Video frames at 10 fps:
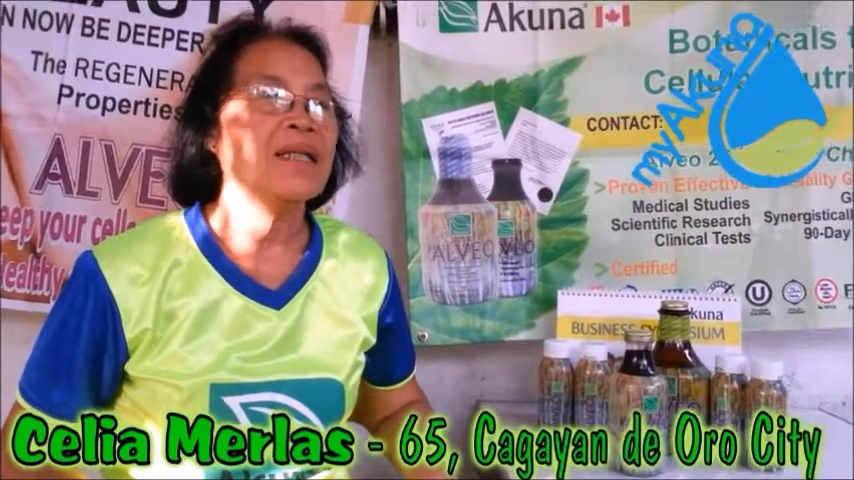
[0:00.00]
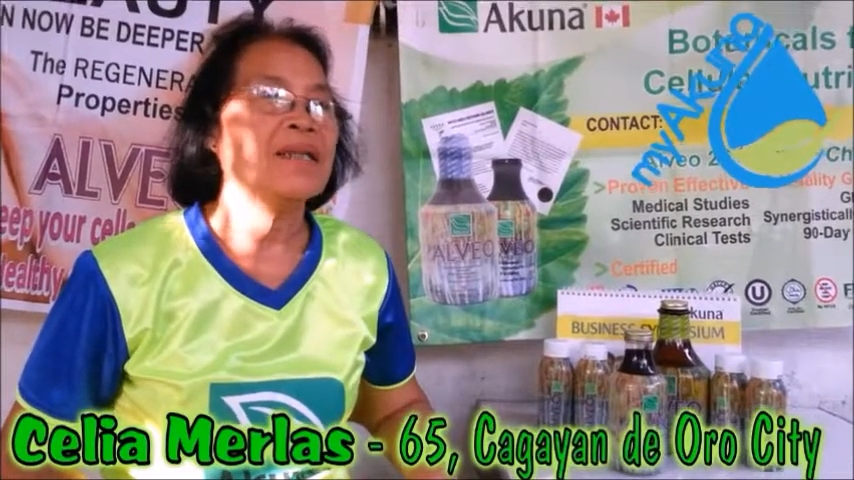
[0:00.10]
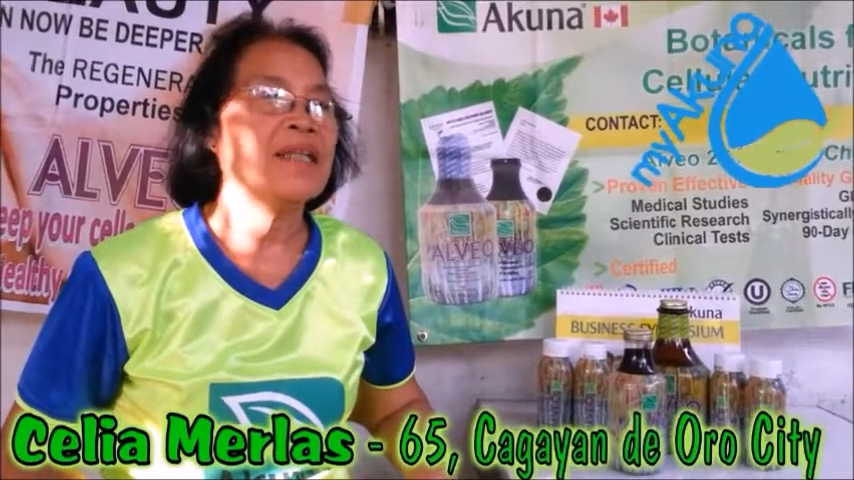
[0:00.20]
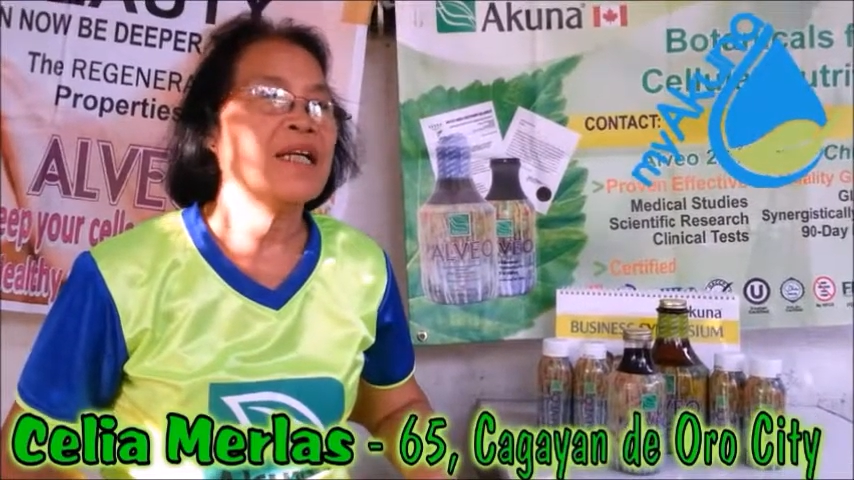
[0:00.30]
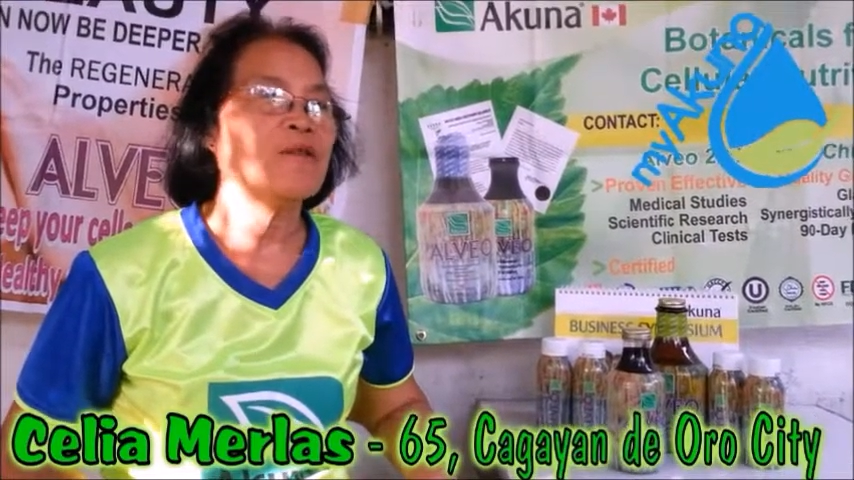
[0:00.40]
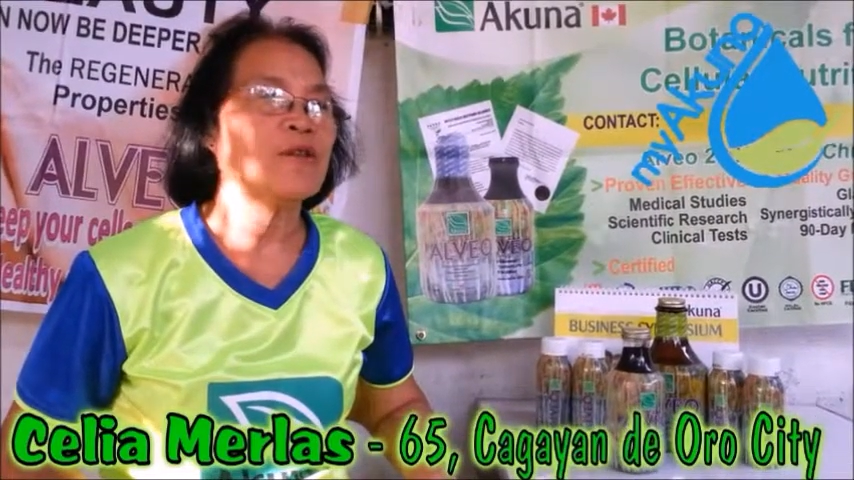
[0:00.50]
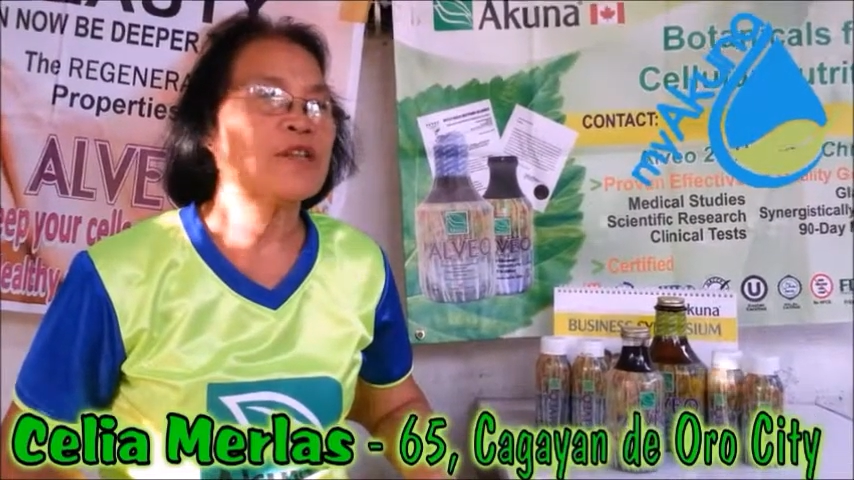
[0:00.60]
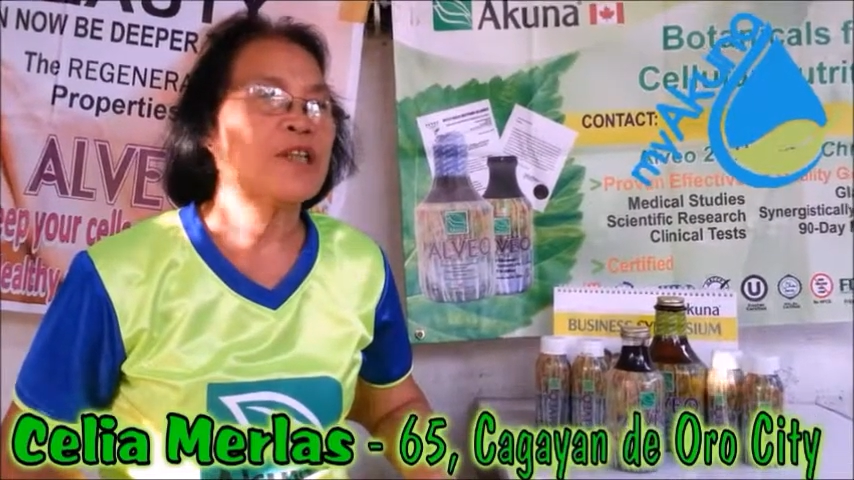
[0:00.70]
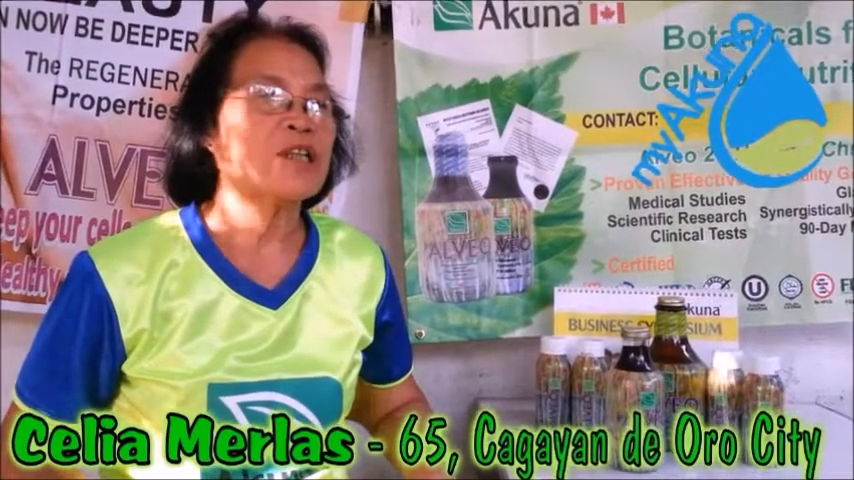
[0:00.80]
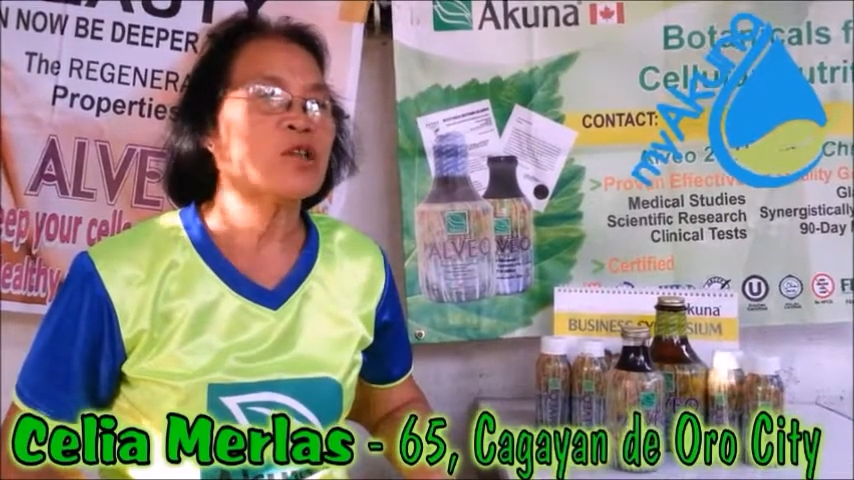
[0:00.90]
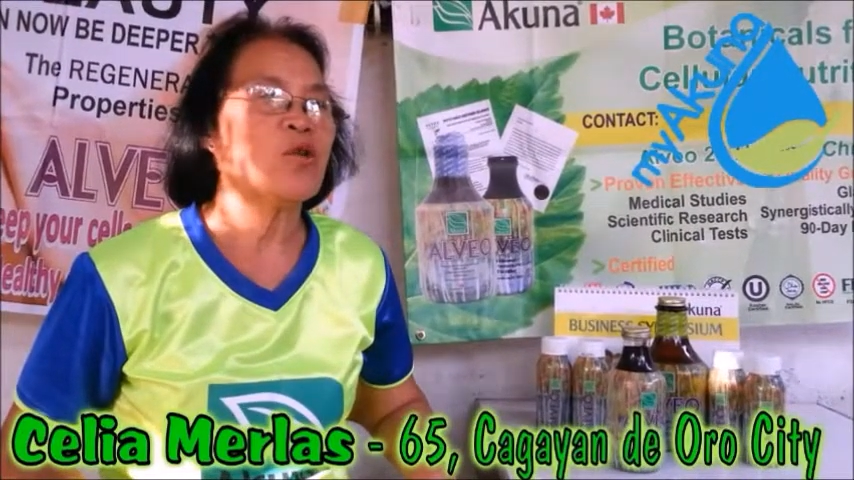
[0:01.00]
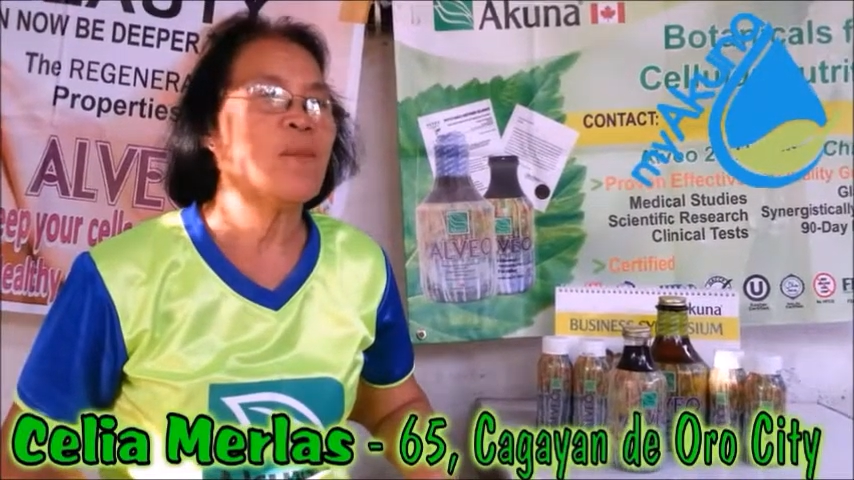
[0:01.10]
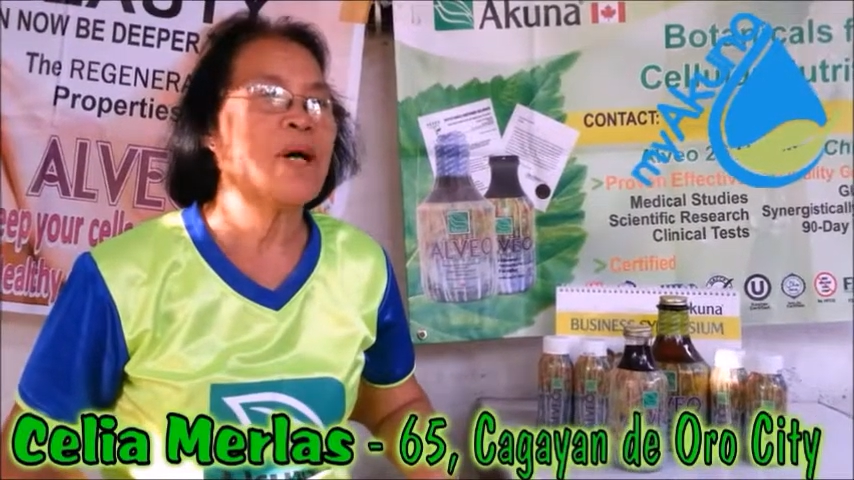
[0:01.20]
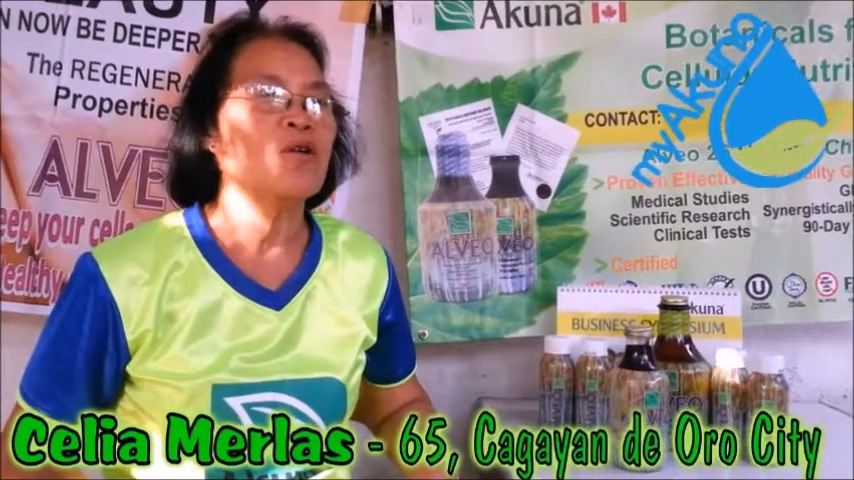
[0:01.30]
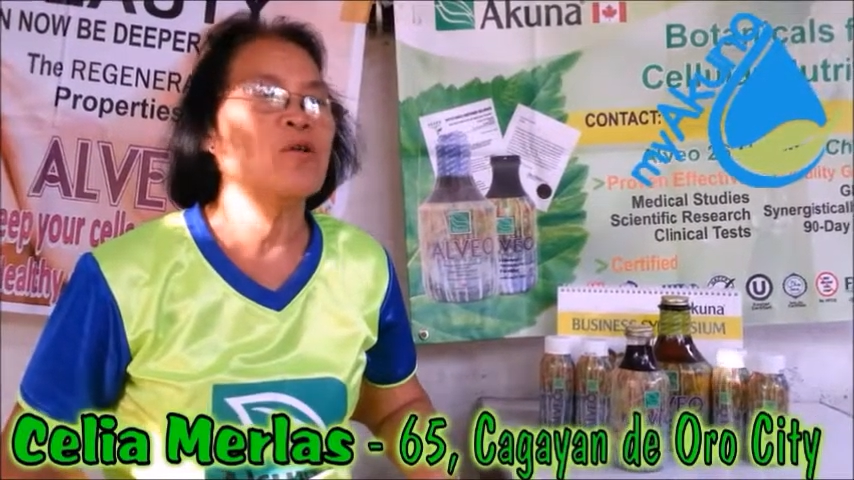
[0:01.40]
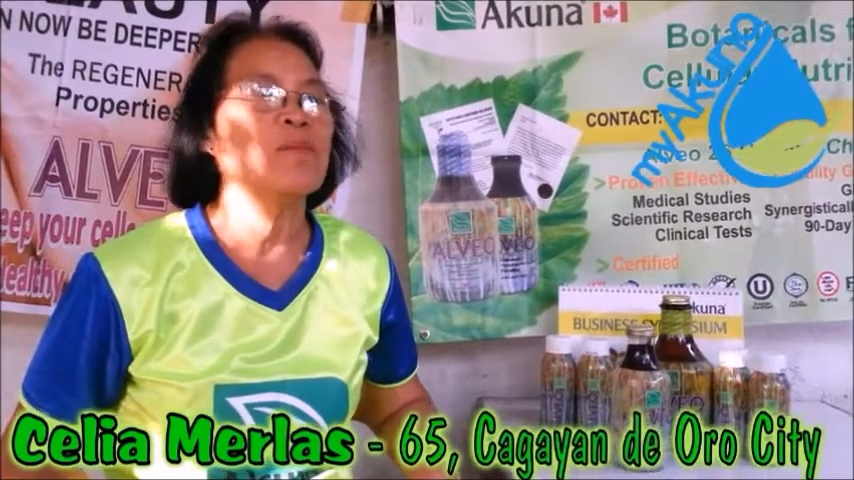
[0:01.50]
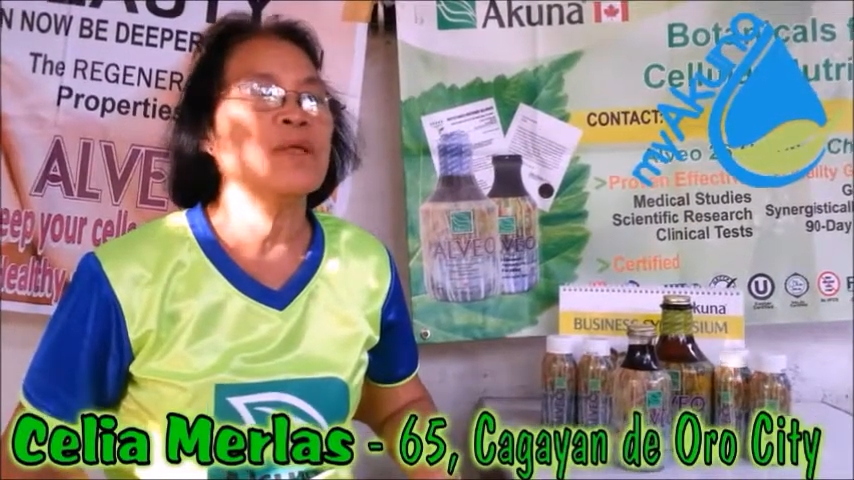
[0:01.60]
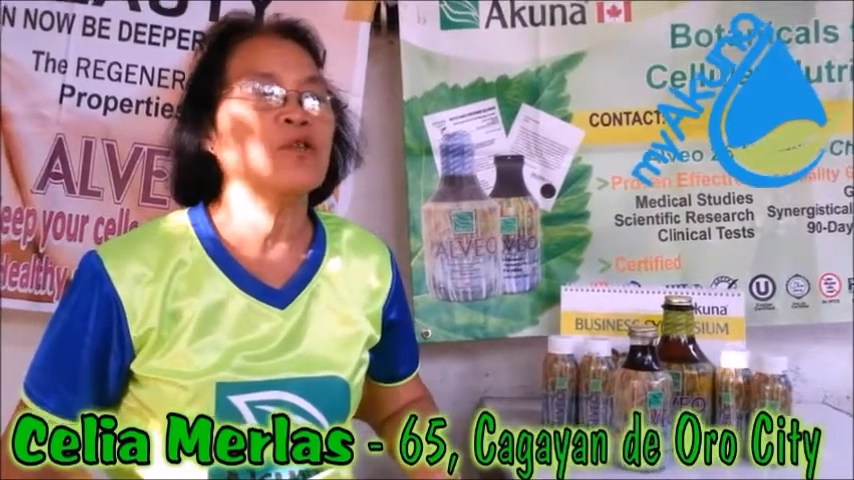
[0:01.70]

until Oscar Tumalom